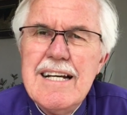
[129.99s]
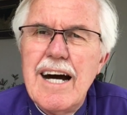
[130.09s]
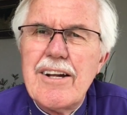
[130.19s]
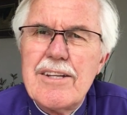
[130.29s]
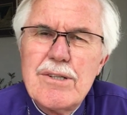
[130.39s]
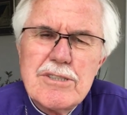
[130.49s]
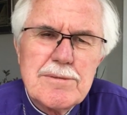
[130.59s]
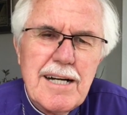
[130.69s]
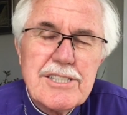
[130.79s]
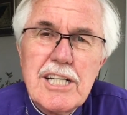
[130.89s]
and I thought
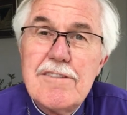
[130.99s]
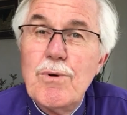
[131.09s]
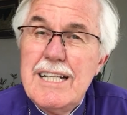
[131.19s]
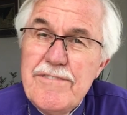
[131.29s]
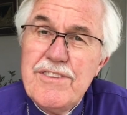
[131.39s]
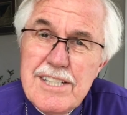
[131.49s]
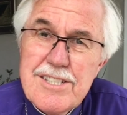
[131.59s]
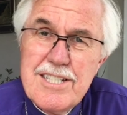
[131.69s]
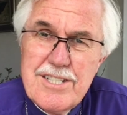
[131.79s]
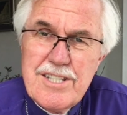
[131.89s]
to myself, well, if
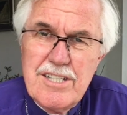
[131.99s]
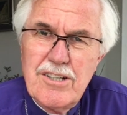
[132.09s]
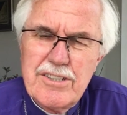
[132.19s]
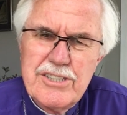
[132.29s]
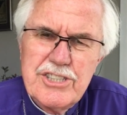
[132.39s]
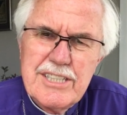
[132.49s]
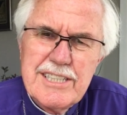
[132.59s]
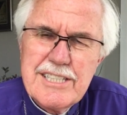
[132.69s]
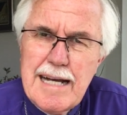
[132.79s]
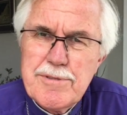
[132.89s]
this is theology,
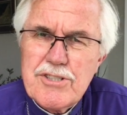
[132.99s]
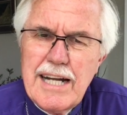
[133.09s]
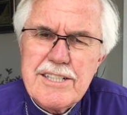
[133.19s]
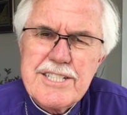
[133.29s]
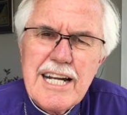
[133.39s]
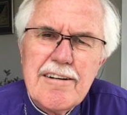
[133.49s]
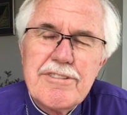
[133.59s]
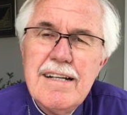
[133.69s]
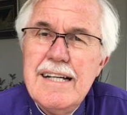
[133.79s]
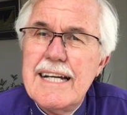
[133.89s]
this abstract stuff,